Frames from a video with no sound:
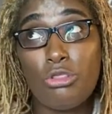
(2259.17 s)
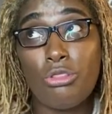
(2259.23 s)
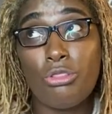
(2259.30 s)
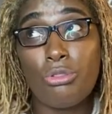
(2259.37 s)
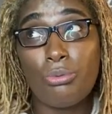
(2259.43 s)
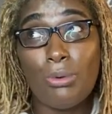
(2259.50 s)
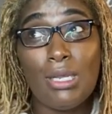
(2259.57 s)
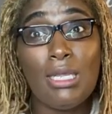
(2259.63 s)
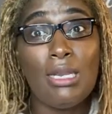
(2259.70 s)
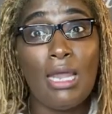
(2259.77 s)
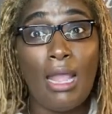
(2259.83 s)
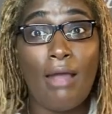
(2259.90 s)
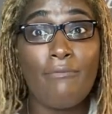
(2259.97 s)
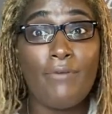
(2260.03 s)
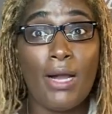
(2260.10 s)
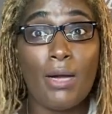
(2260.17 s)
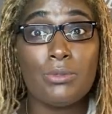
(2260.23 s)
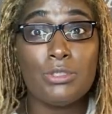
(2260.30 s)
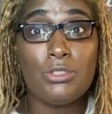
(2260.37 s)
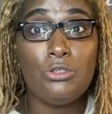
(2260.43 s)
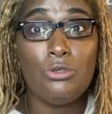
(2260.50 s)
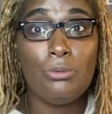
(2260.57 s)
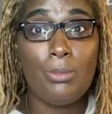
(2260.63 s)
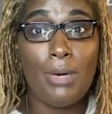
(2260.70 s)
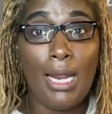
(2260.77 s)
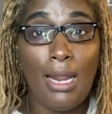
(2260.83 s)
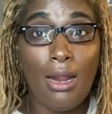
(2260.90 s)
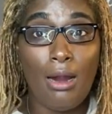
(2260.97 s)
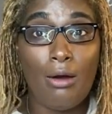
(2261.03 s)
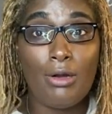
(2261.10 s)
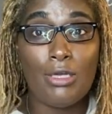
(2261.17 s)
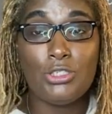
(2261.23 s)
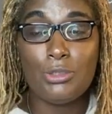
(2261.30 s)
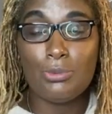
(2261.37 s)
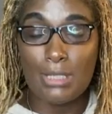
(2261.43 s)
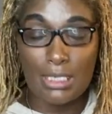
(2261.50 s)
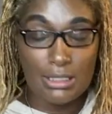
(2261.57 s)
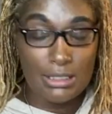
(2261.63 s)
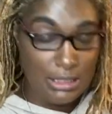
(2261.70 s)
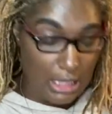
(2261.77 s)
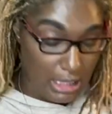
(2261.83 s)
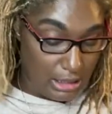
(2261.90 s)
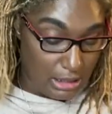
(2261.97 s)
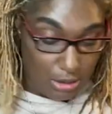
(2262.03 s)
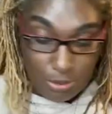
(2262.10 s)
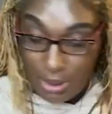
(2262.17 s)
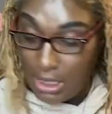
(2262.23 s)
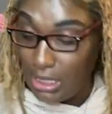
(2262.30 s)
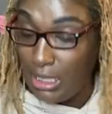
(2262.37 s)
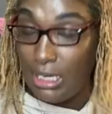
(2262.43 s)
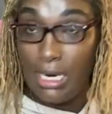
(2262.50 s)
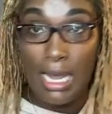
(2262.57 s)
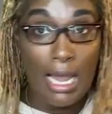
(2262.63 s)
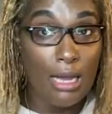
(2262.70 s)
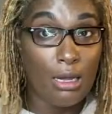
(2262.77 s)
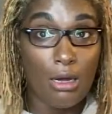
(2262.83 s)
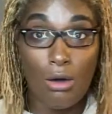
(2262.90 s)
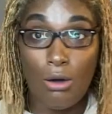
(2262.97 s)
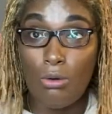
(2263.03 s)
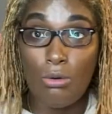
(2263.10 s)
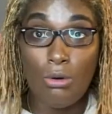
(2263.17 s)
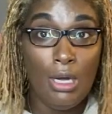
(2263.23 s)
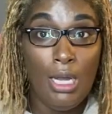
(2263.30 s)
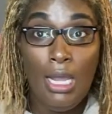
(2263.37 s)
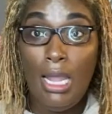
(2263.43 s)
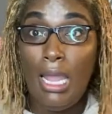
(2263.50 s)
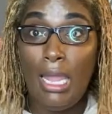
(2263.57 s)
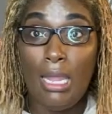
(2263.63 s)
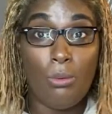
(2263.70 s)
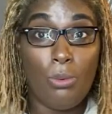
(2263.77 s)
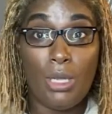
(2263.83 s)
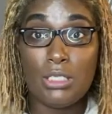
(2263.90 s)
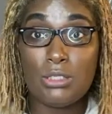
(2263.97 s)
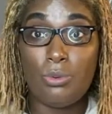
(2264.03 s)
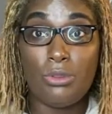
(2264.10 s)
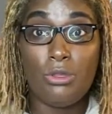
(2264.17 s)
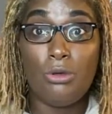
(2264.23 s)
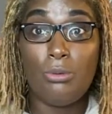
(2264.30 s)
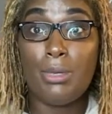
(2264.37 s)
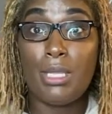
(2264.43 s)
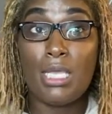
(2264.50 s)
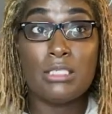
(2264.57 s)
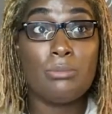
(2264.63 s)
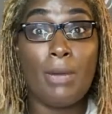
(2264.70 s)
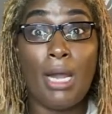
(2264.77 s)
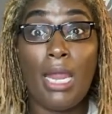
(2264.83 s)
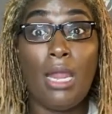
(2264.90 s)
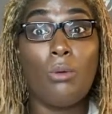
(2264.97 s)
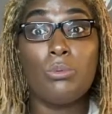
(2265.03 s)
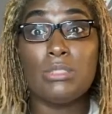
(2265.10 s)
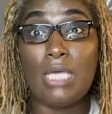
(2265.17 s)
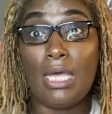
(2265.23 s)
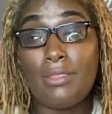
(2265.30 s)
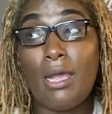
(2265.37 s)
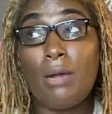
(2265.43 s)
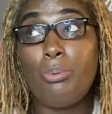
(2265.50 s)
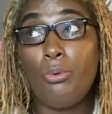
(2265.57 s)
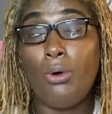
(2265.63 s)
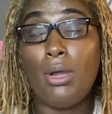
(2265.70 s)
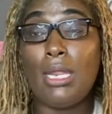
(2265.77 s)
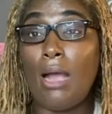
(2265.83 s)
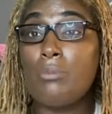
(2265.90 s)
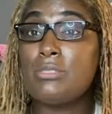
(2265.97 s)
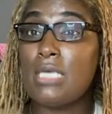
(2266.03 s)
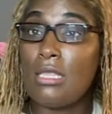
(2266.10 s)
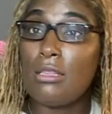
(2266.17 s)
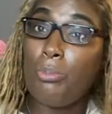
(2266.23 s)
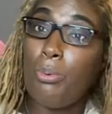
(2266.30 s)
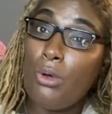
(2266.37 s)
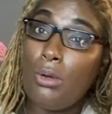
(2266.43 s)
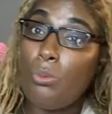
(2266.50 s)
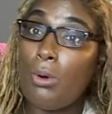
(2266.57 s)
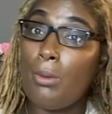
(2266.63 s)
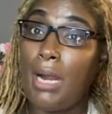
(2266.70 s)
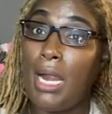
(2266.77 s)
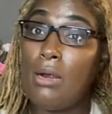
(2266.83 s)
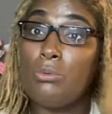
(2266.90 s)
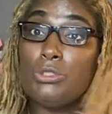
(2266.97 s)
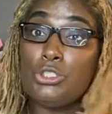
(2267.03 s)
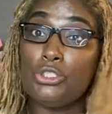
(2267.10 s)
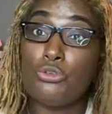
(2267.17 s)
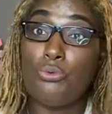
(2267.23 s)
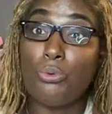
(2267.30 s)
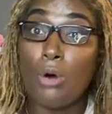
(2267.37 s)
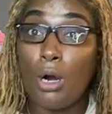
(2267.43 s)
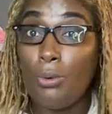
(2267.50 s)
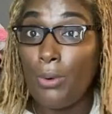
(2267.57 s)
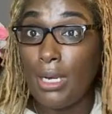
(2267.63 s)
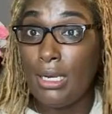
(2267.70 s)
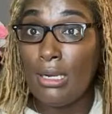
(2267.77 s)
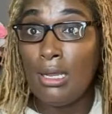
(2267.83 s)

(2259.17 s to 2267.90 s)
3.5 hours to do my hair. And she was like, Stacey, we cannot go 8 weeks with you because my hair was at that point. I was at the point of where my hair was just growing